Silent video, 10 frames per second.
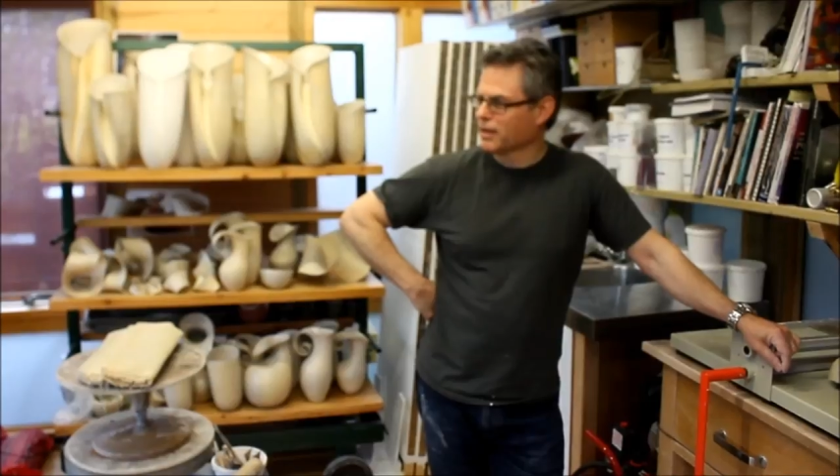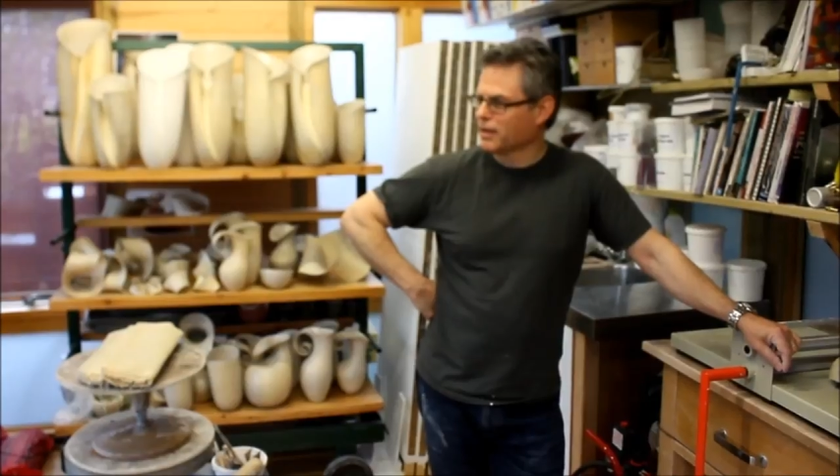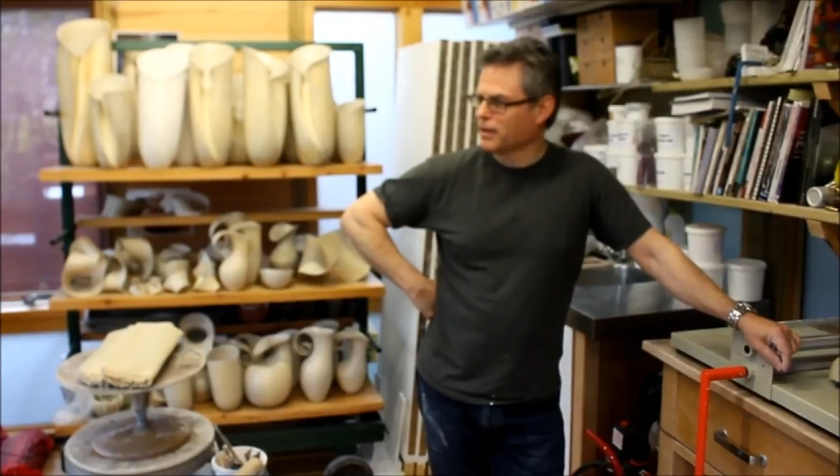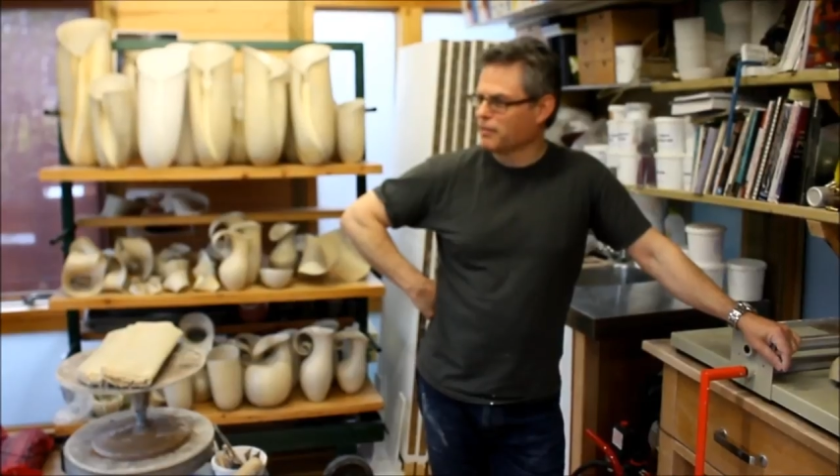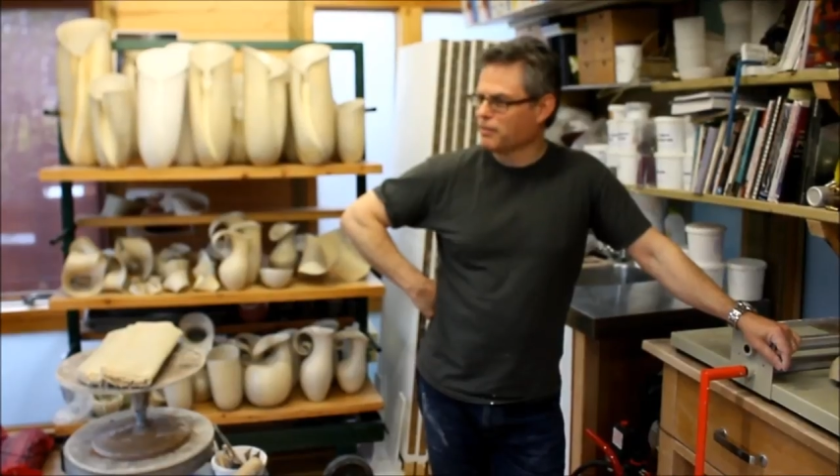
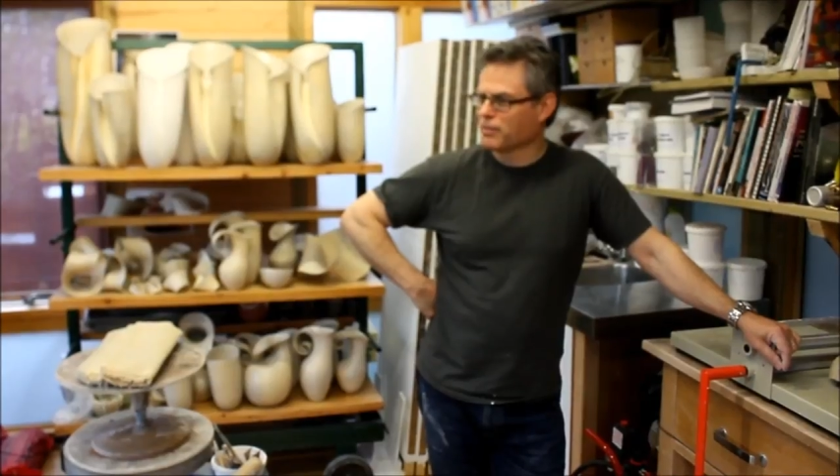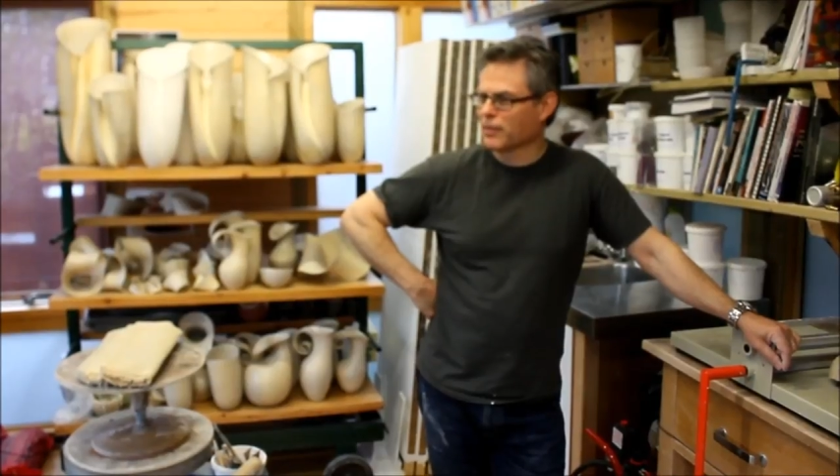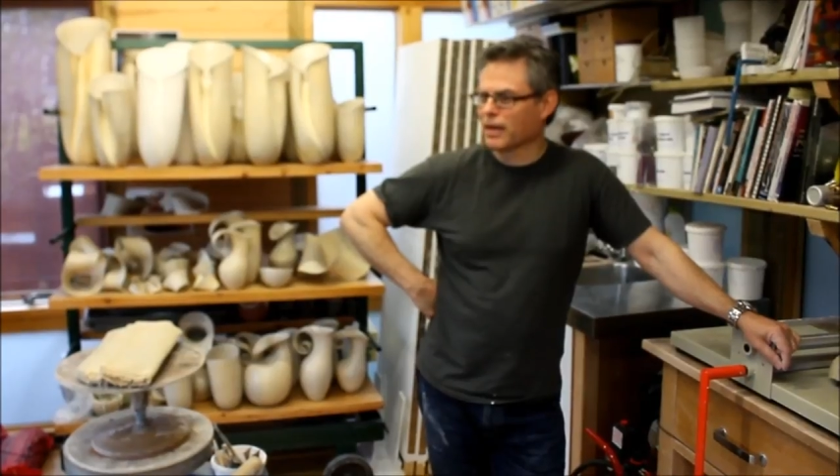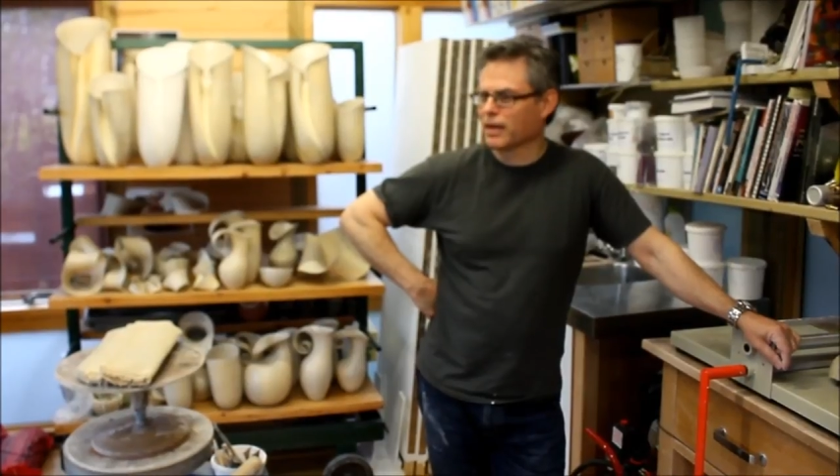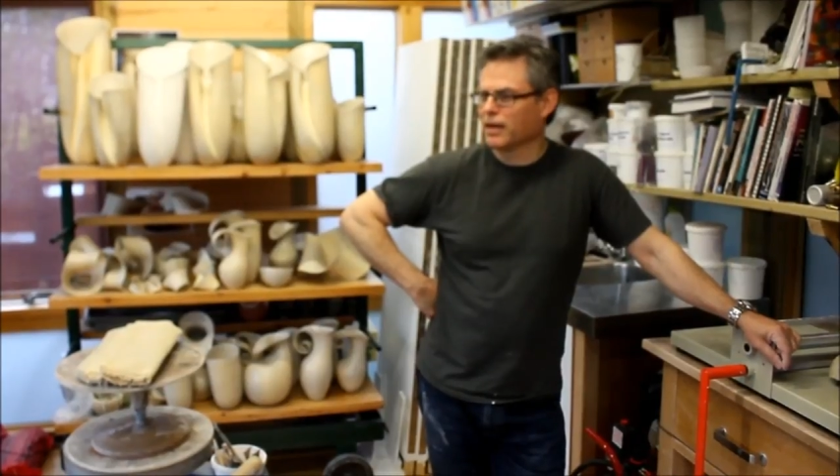
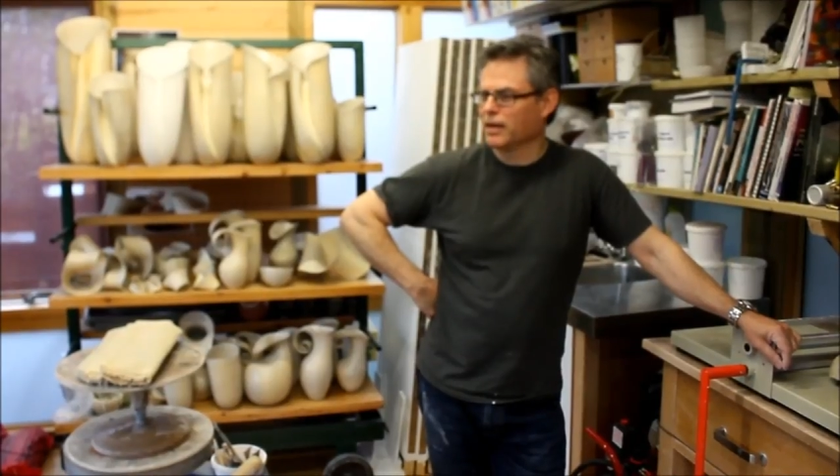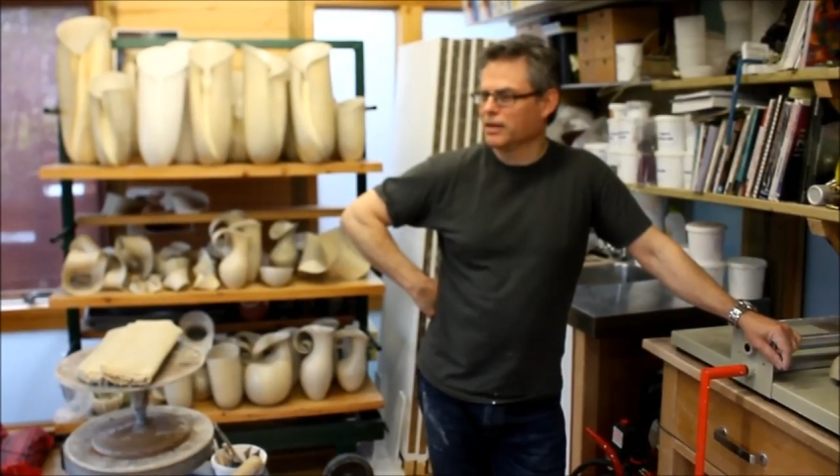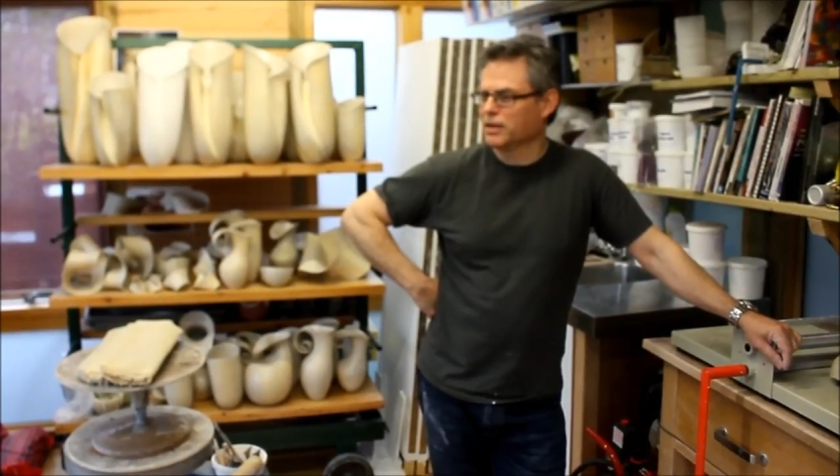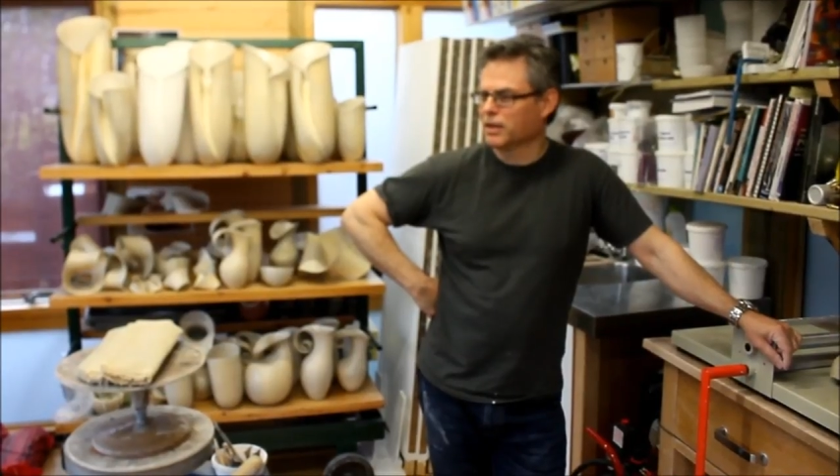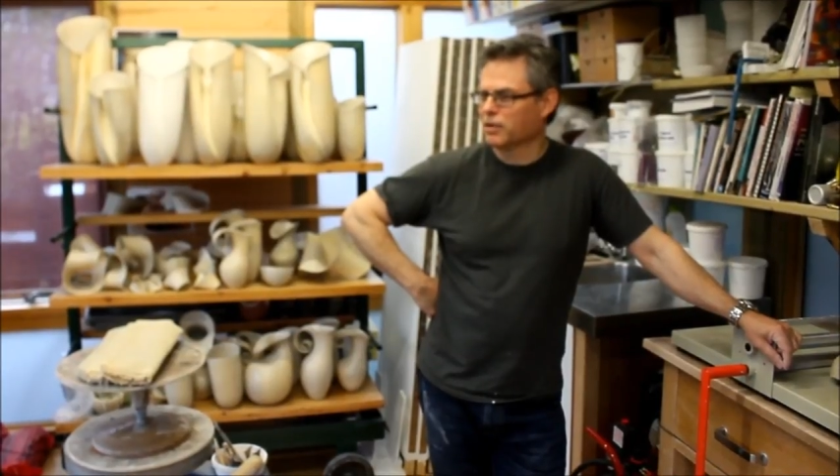
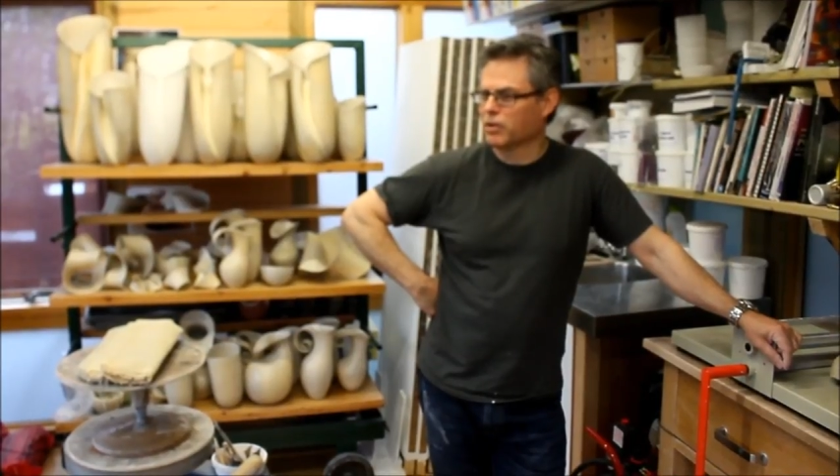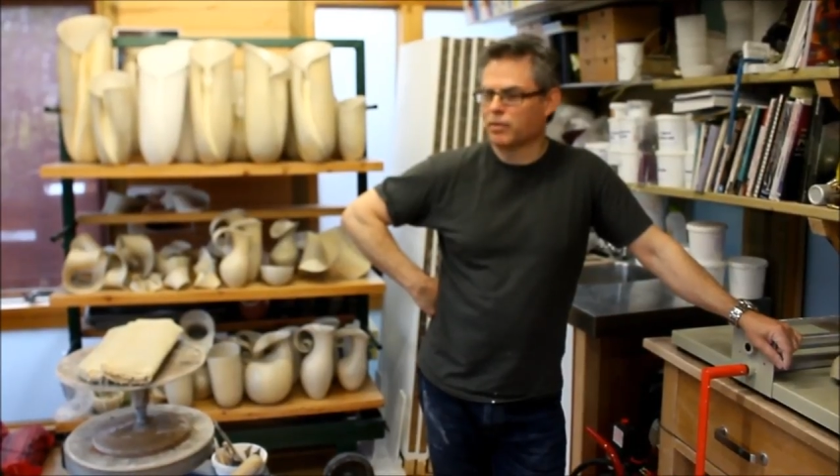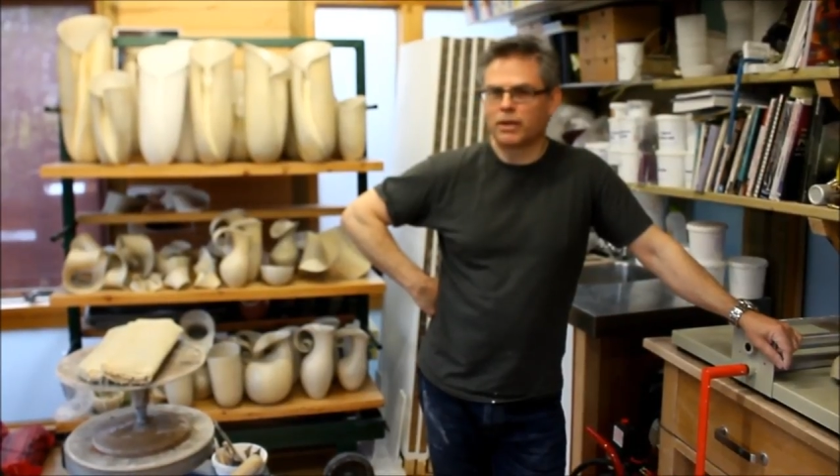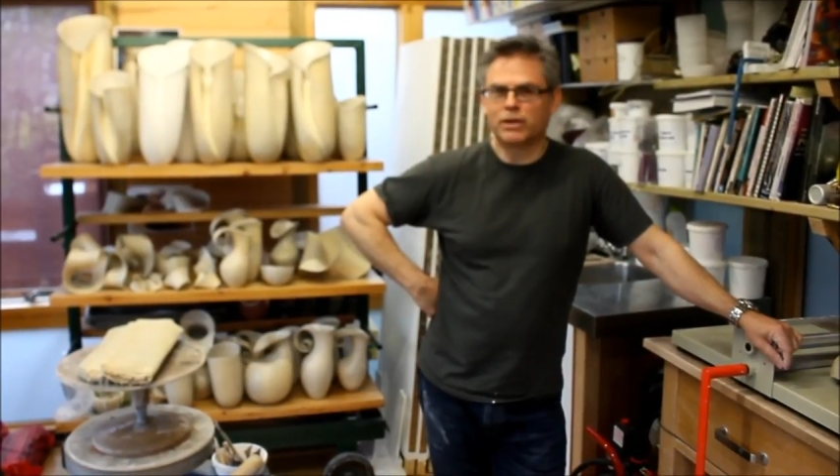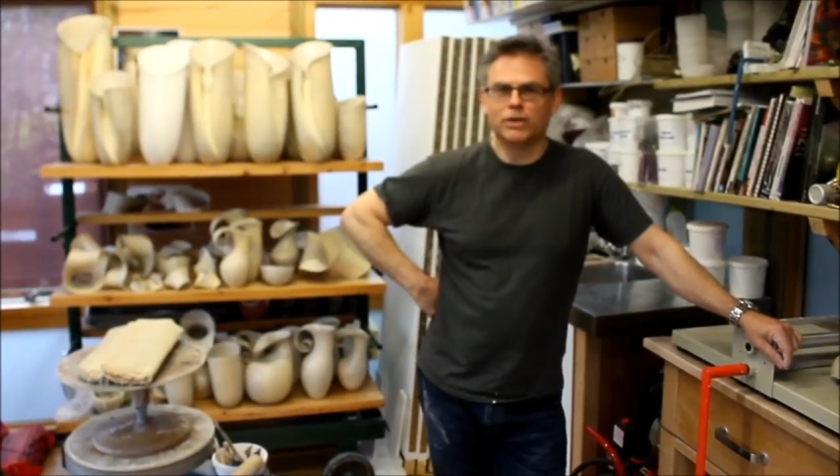Very much